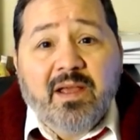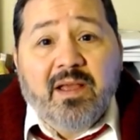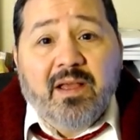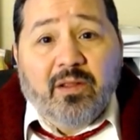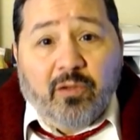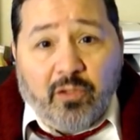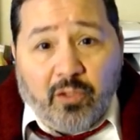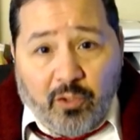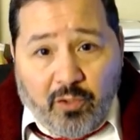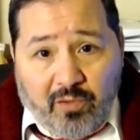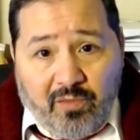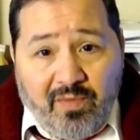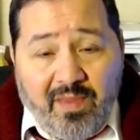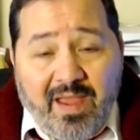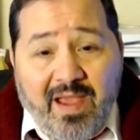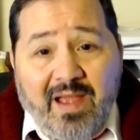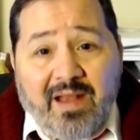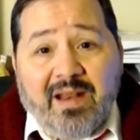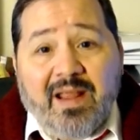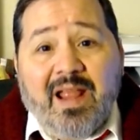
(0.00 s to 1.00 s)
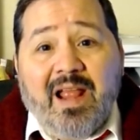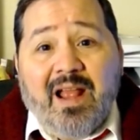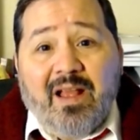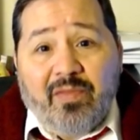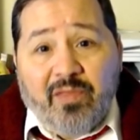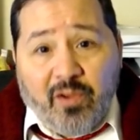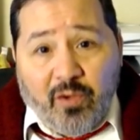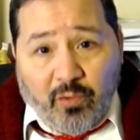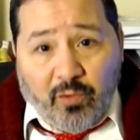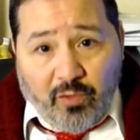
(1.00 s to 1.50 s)
Learn that and
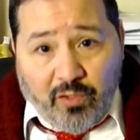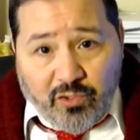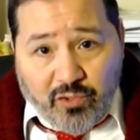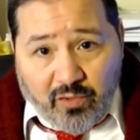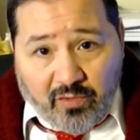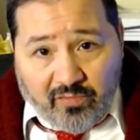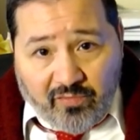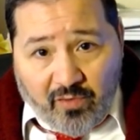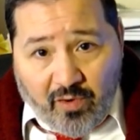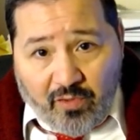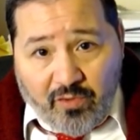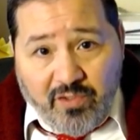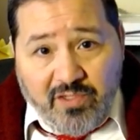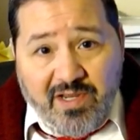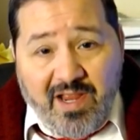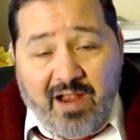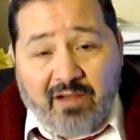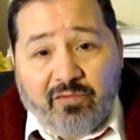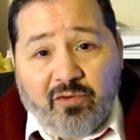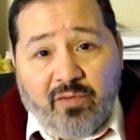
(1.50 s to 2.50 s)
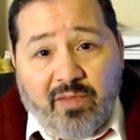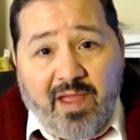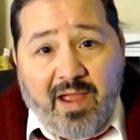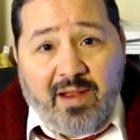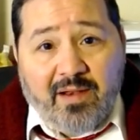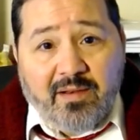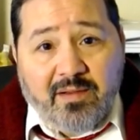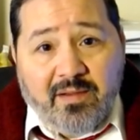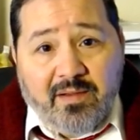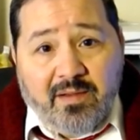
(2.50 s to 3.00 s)
the early church fathers after
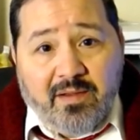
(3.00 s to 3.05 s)
that.